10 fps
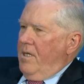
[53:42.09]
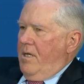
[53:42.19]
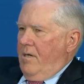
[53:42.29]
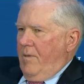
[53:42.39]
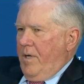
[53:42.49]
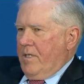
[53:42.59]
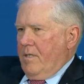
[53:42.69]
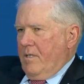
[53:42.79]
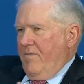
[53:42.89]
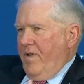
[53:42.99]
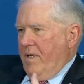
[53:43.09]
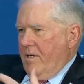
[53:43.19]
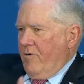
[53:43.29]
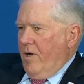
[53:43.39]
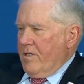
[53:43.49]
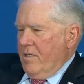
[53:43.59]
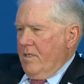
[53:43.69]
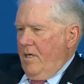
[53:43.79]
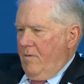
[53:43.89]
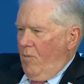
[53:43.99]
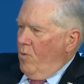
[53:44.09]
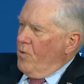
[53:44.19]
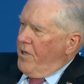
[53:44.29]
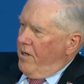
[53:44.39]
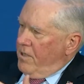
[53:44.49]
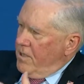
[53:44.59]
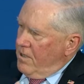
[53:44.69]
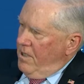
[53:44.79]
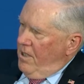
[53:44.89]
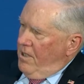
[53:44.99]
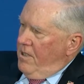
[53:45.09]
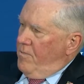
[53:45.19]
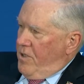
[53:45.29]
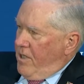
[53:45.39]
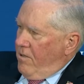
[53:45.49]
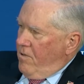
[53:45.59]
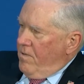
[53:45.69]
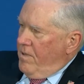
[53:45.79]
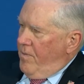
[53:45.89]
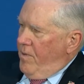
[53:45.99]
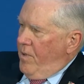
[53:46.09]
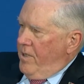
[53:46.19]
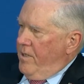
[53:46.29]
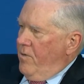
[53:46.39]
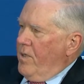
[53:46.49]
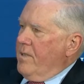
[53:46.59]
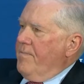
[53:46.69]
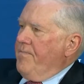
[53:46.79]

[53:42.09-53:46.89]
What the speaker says: I mentioned defeating aggression and mobile targets in particular that we want to deal with.